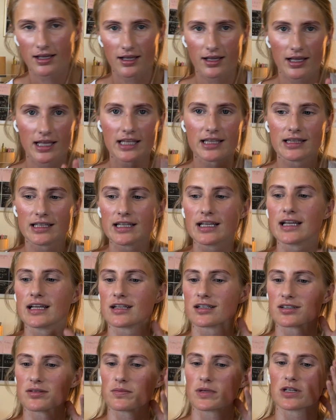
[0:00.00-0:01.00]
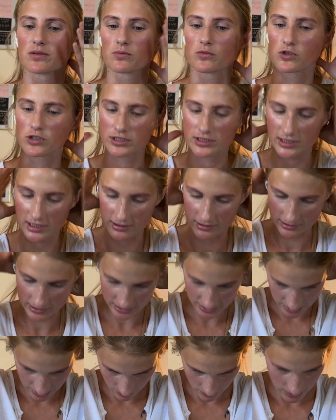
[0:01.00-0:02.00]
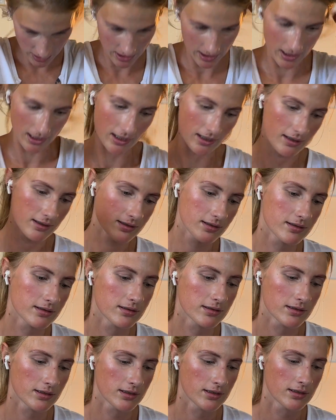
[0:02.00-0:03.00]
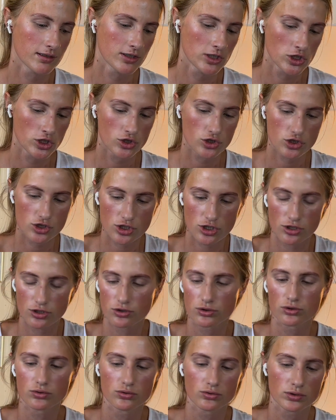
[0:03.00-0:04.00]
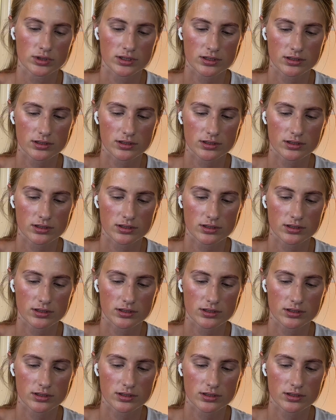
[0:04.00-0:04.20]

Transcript: in the end, made more sense to me to